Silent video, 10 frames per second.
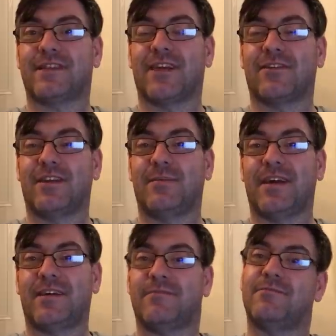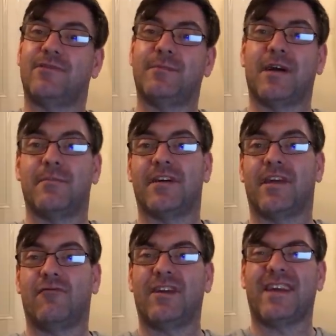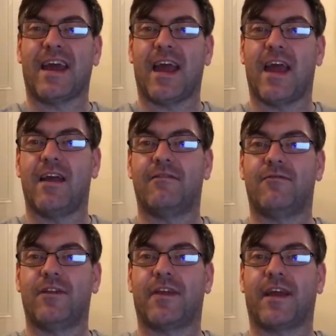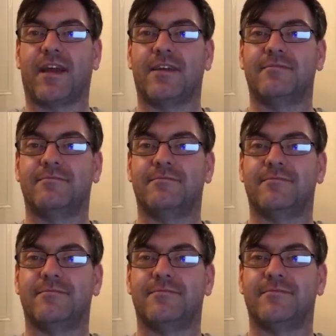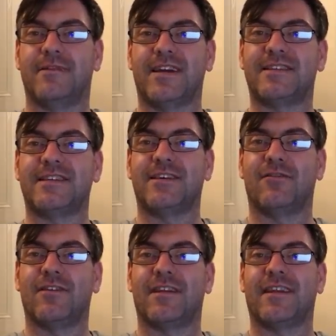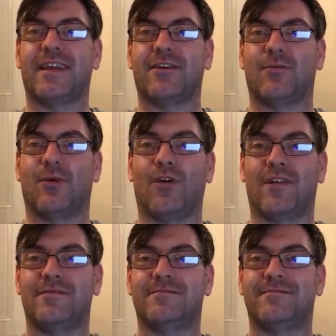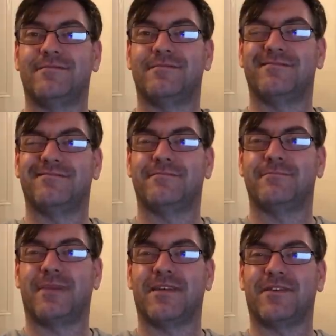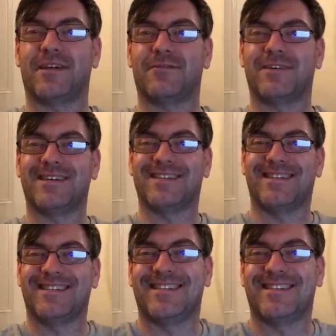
if you sell on eBay, remember they read everything. They see all and they know all. Bye for now.